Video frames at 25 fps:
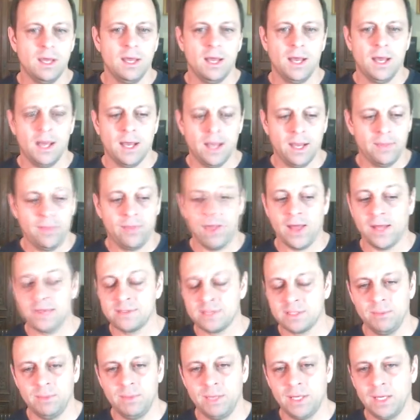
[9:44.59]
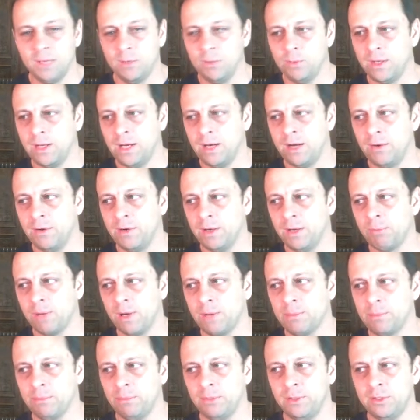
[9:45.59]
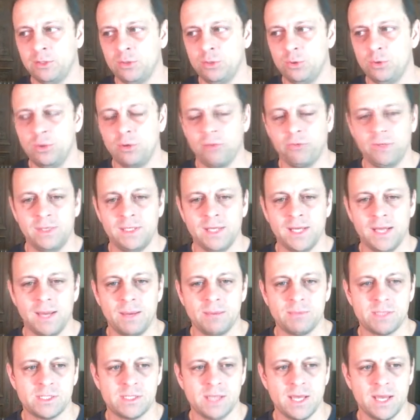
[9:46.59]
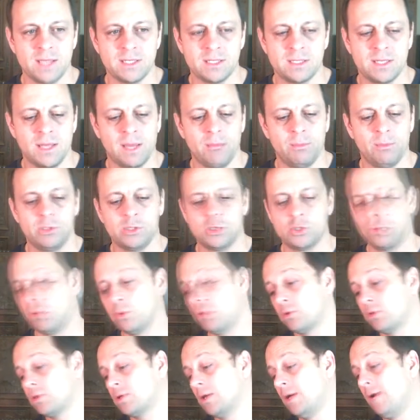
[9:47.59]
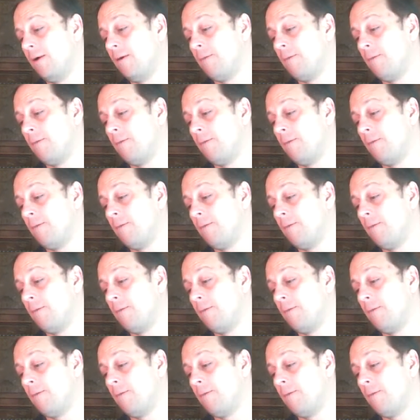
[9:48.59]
That's coming in with an area probably 2 to 3 times the size of Diamond Shores.